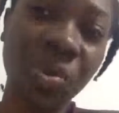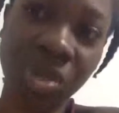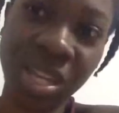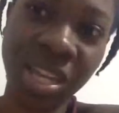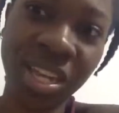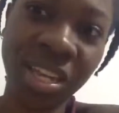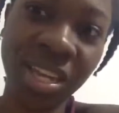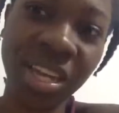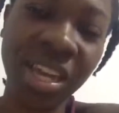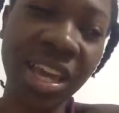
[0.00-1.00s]
thing
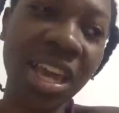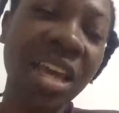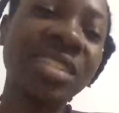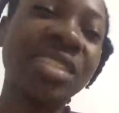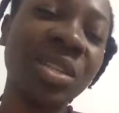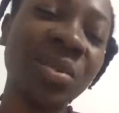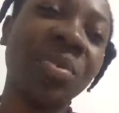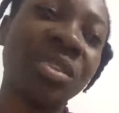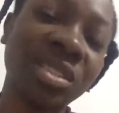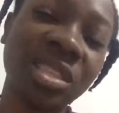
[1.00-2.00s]
and see
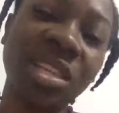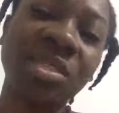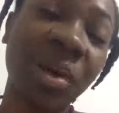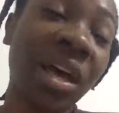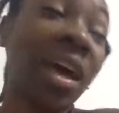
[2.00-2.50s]
what this thing's about.